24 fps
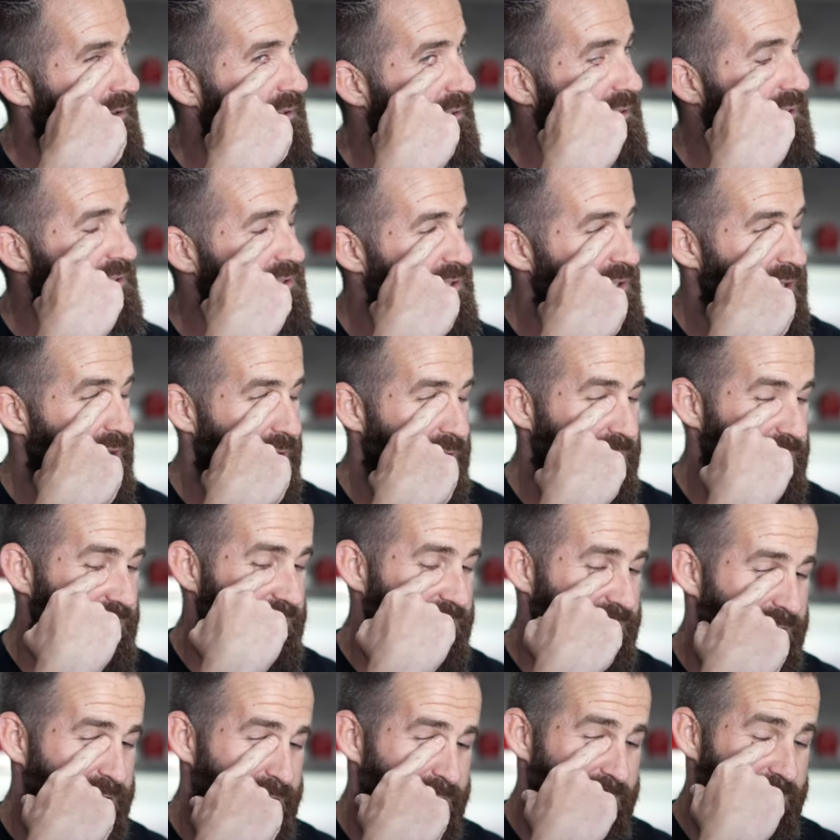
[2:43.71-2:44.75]
I think she kind of
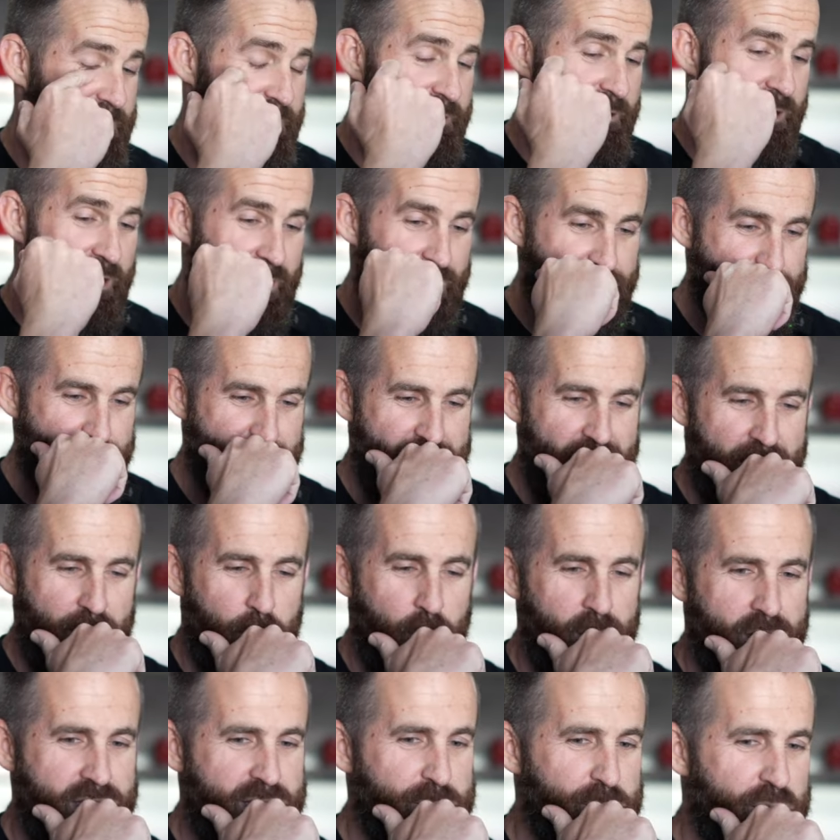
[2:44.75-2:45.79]
answered that
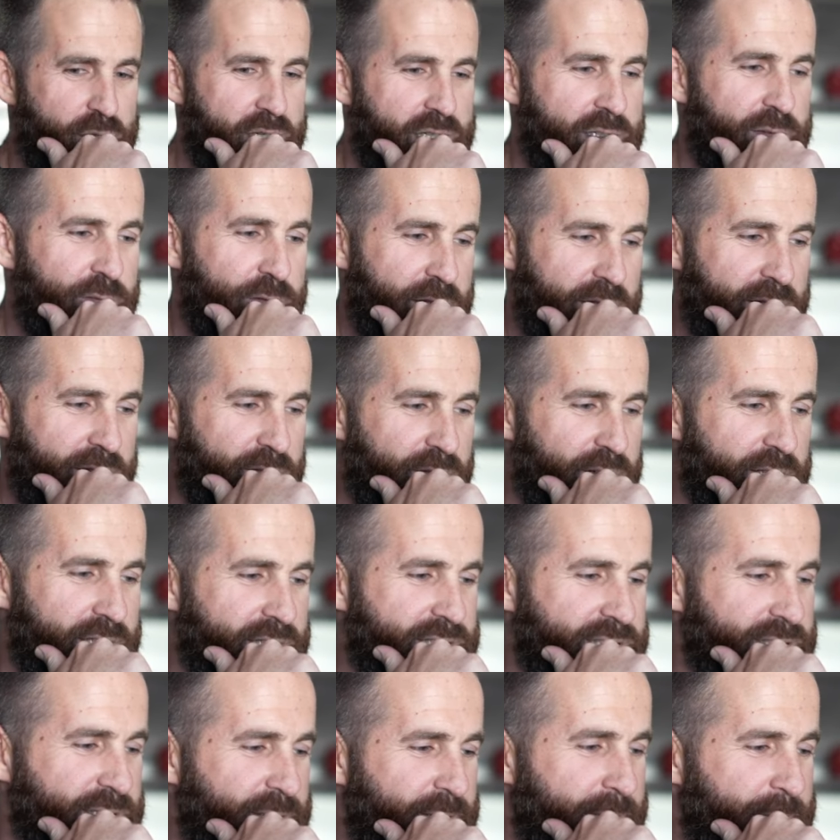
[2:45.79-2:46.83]
question pretty definitively.
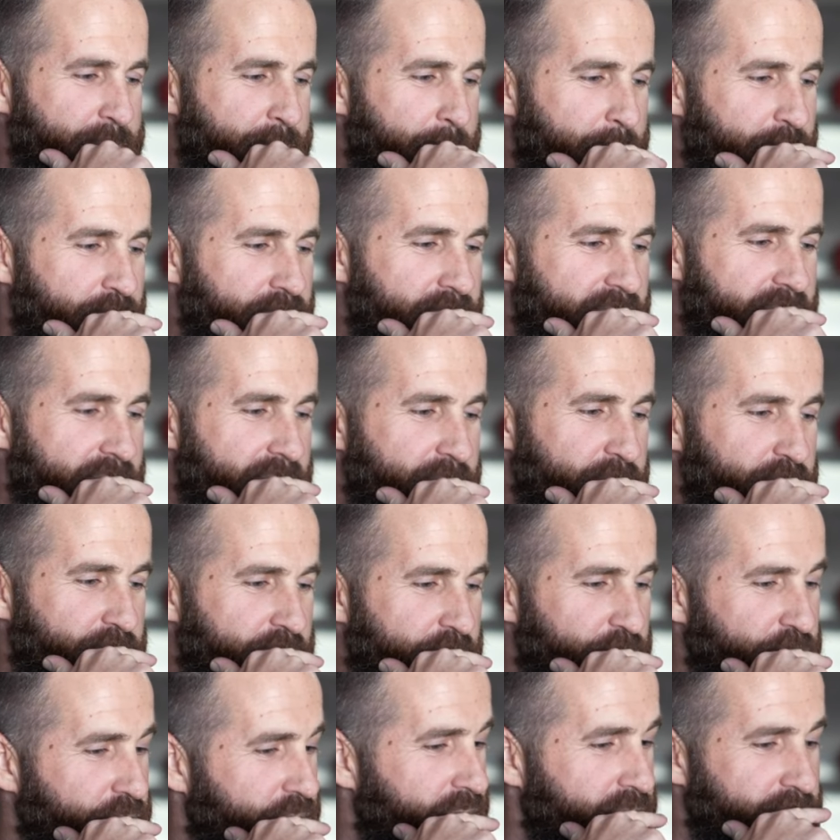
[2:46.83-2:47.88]
So yeah,
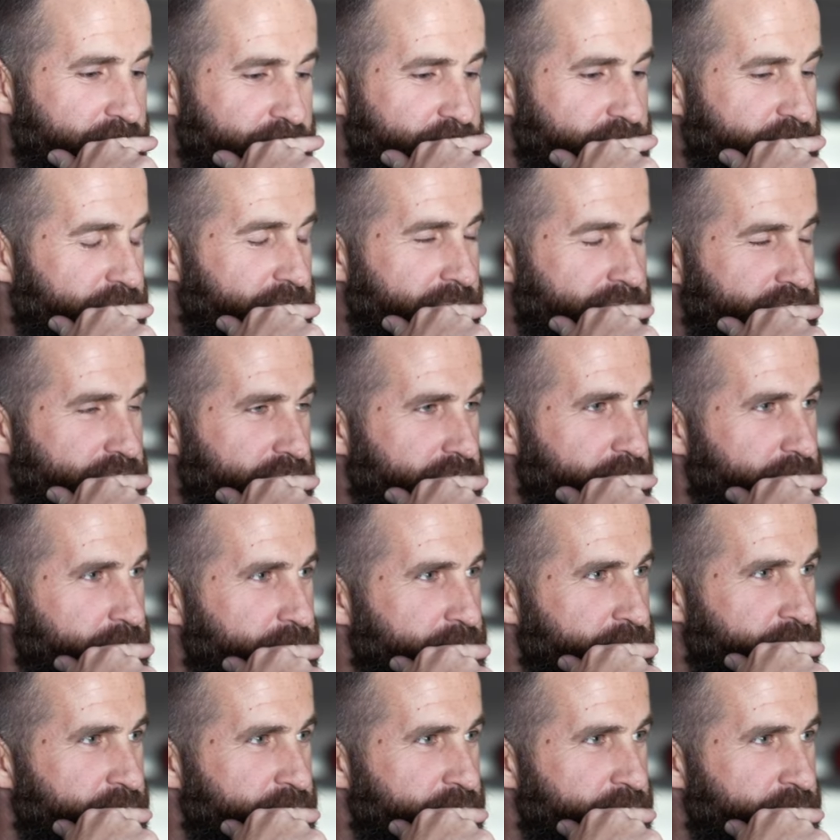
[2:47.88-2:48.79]
it was good, great show.